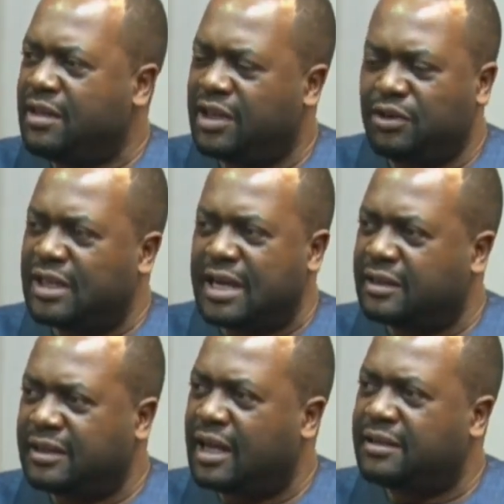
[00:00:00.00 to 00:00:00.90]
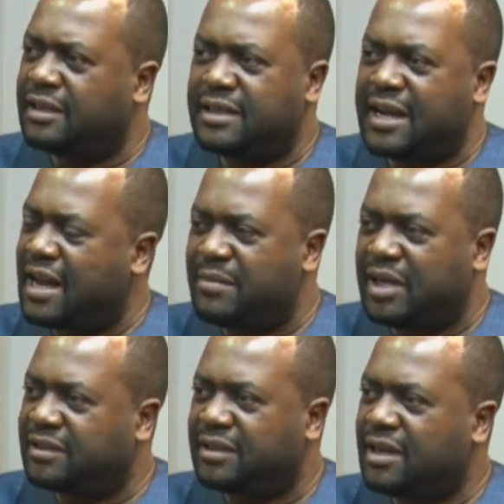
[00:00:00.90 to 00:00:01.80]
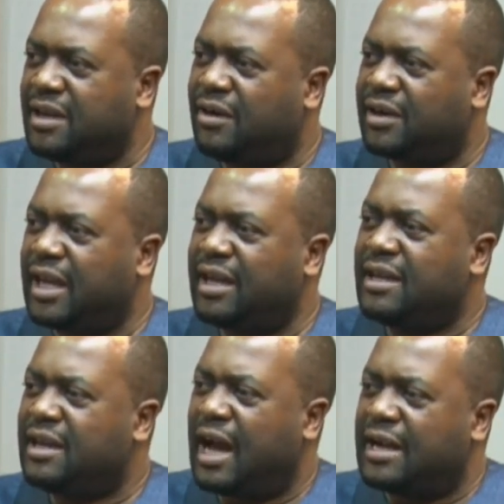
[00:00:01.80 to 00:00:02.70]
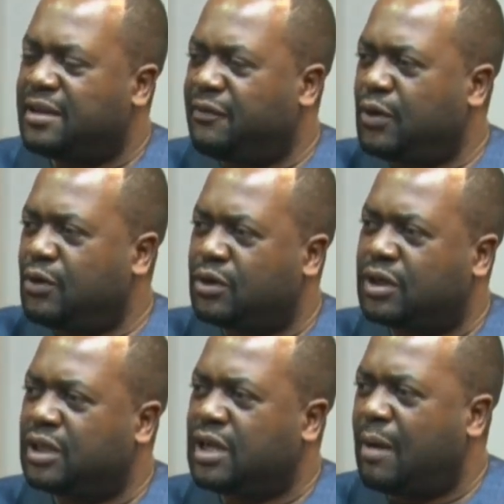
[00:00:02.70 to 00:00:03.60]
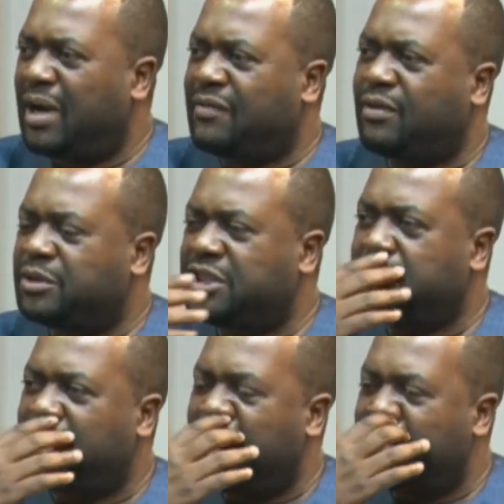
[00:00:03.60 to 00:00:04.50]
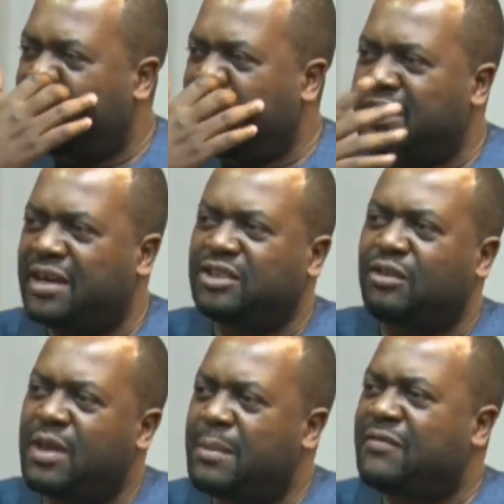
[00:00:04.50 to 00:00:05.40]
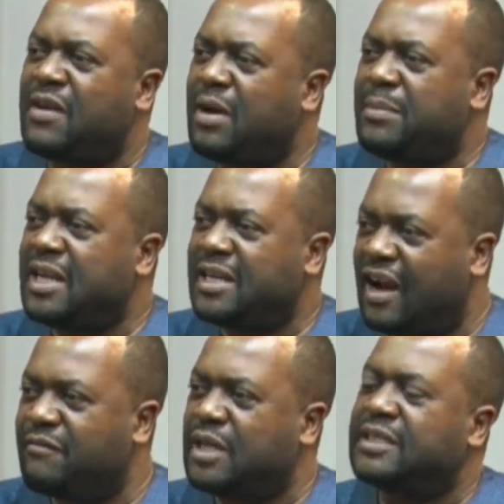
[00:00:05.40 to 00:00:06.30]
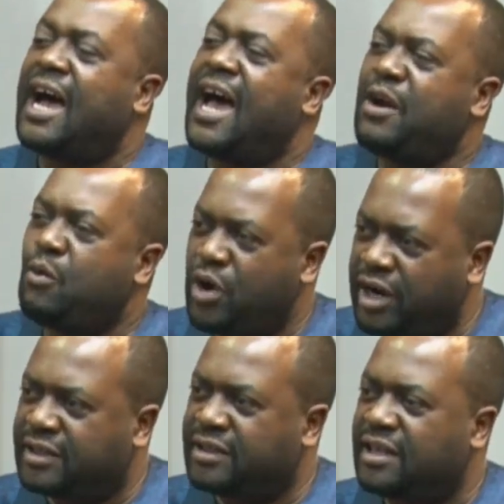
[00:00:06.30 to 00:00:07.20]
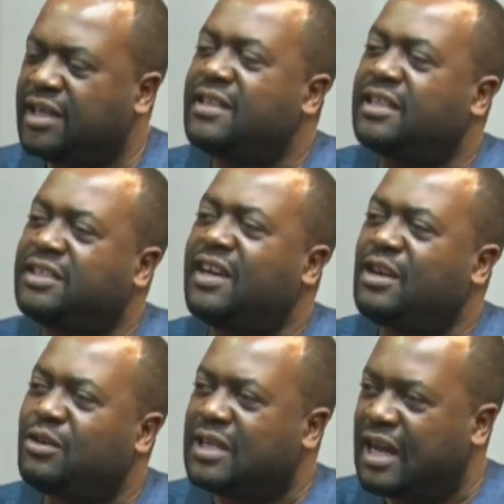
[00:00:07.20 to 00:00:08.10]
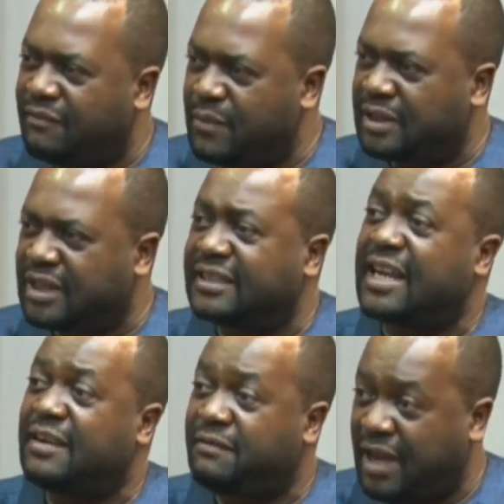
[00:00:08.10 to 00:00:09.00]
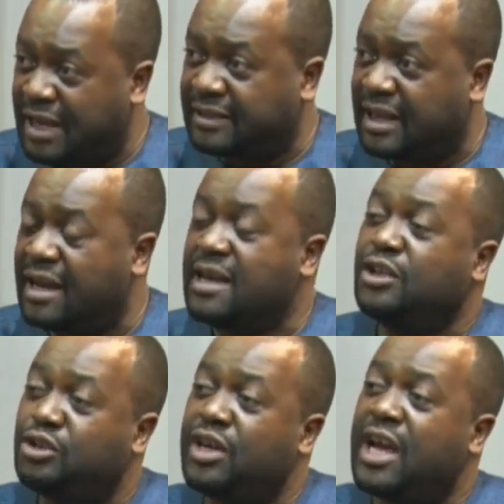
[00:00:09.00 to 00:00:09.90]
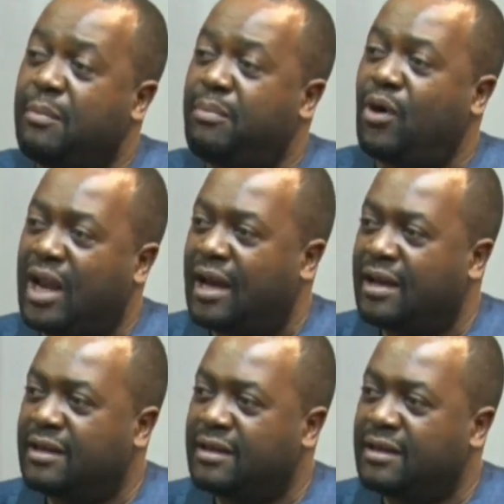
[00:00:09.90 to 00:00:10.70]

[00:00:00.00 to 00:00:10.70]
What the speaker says: They don't understand the dynamics, okay? And if you look, apart from Chishimba Kambwili, the rest of them have never been in government. I worked in the Sierra Leone government as an advisor during Ebola.